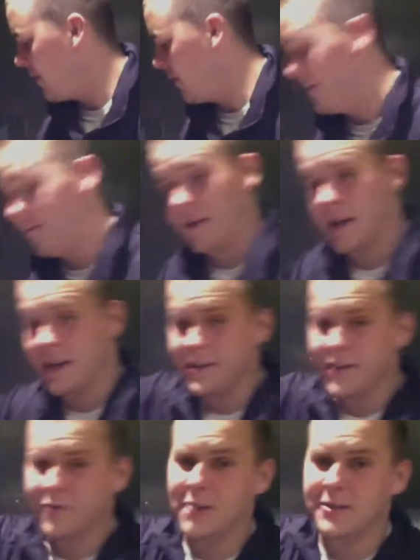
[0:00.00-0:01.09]
And
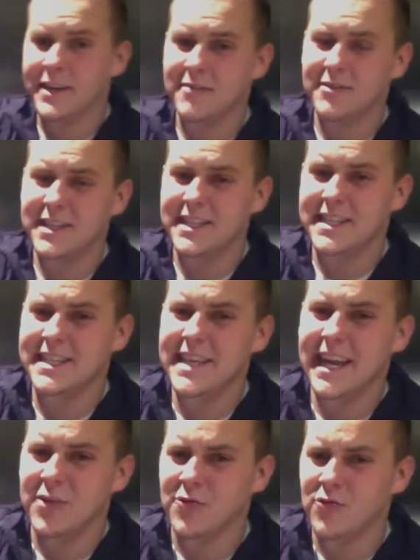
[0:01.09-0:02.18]
finally, rounding out the
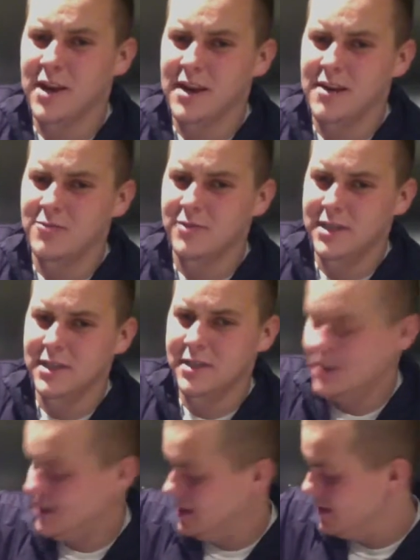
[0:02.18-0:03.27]
second round,
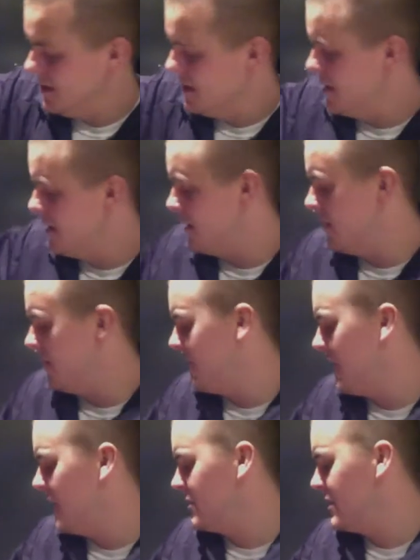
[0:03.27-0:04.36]
the
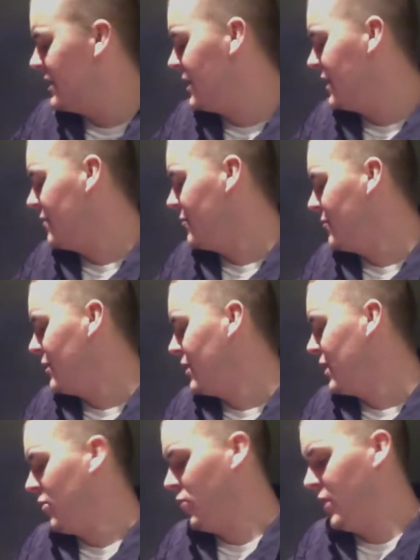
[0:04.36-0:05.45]
final team.
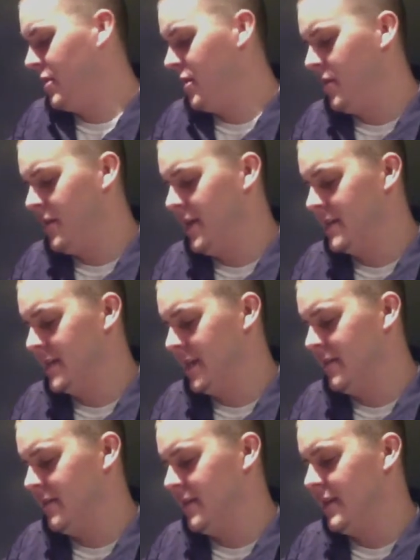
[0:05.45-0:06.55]
Kyle Wheeler already has
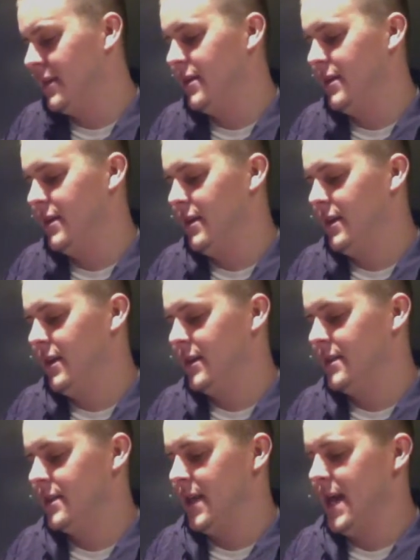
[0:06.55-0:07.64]
Italy. And
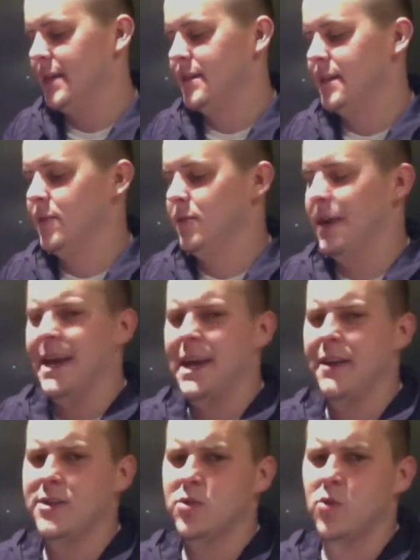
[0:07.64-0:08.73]
to that, he will add
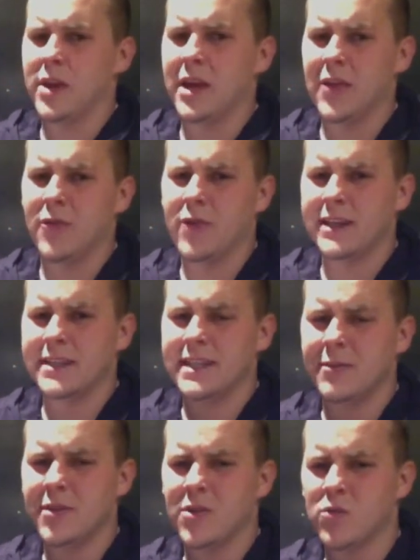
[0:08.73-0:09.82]
the 20th ranked
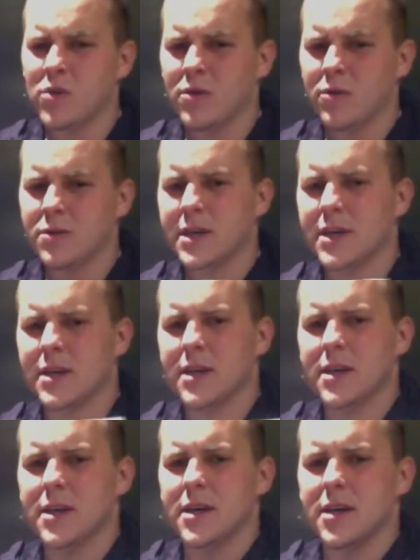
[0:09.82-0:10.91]
team in the world,
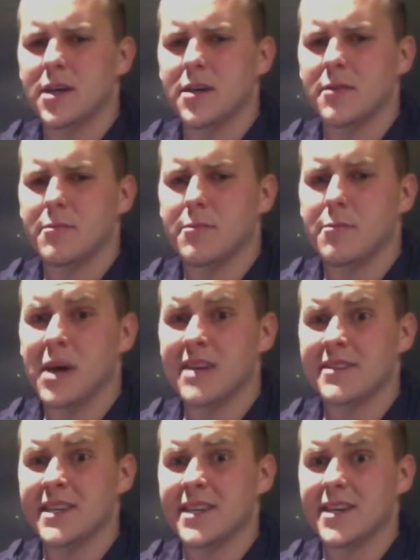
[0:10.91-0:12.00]

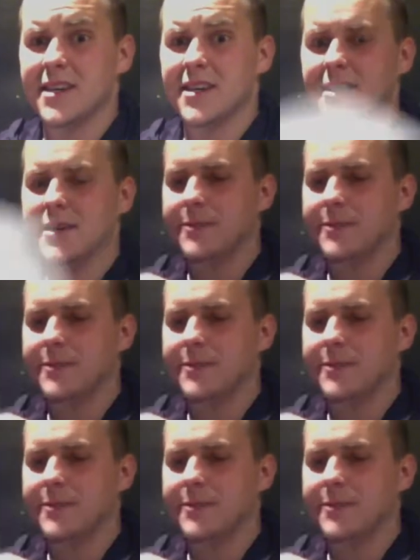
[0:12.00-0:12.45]
Bosnia.